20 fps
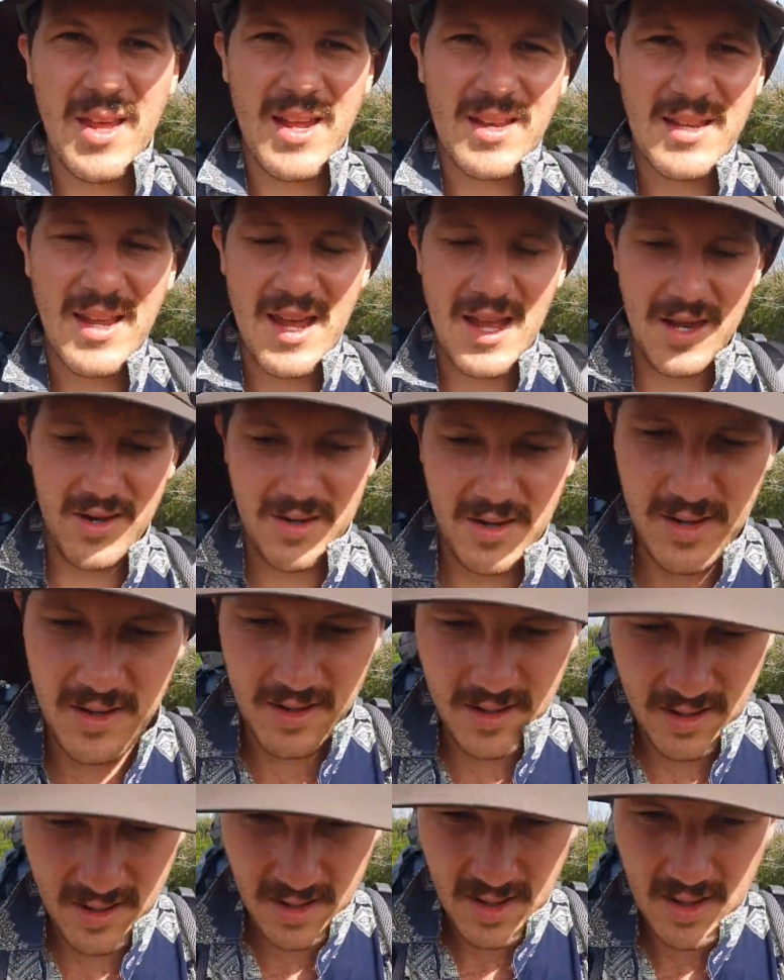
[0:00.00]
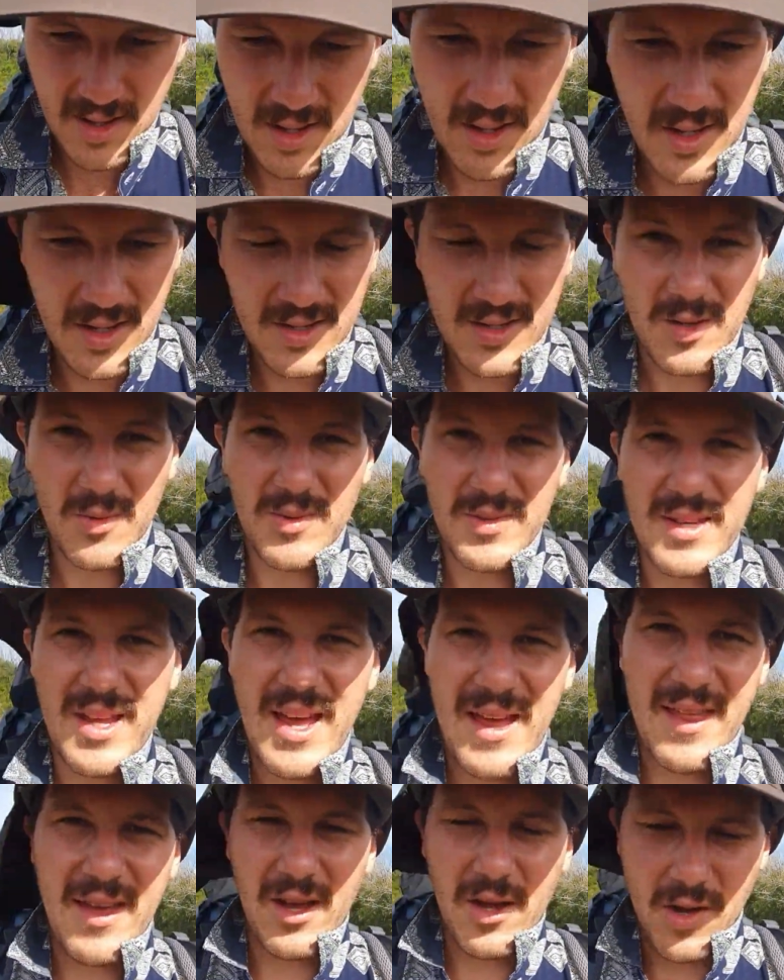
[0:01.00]
end to end. So we'll see
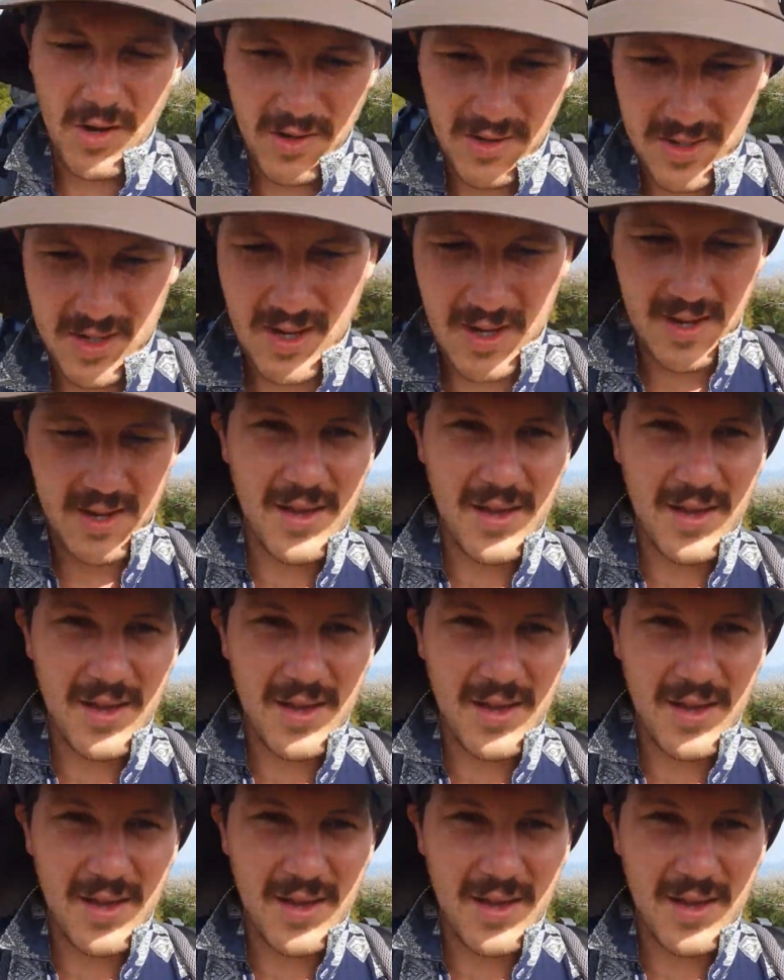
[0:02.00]
how that goes.